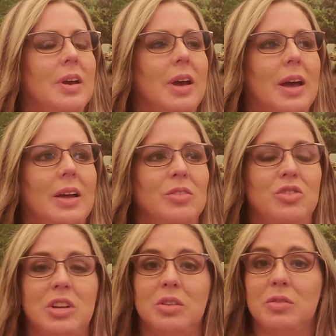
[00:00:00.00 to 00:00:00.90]
Uh,
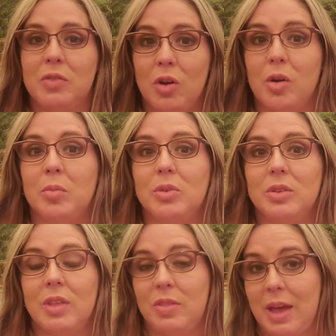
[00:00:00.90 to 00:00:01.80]
she confirmed
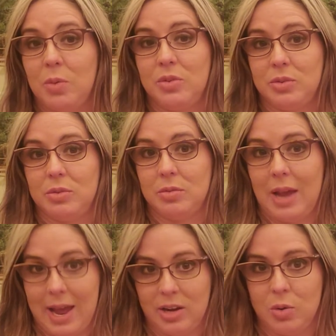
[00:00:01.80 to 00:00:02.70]
that that was
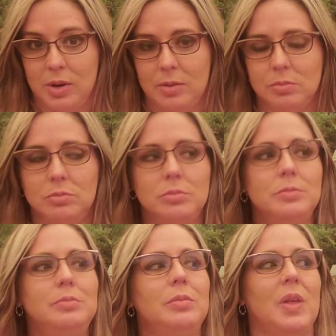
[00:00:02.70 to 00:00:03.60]
accurate
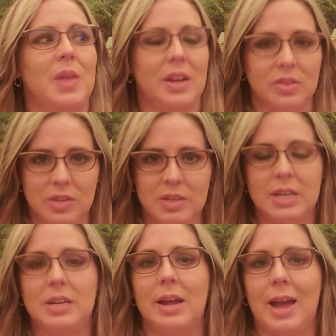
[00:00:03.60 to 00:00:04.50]
and that is
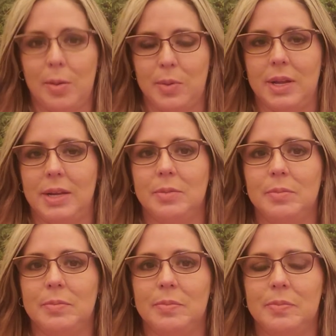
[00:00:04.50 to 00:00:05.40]
indeed happening,
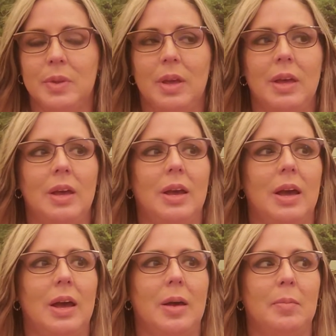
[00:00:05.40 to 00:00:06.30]

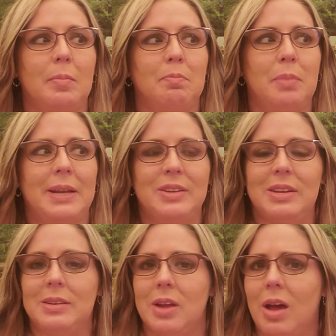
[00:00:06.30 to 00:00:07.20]
um, but
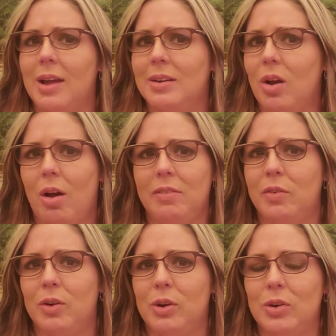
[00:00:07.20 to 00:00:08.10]
did not
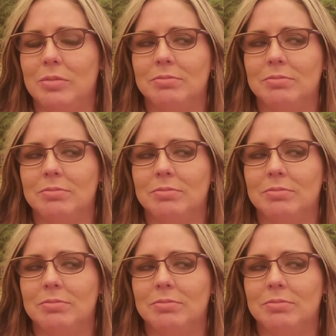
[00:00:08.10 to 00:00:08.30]
offer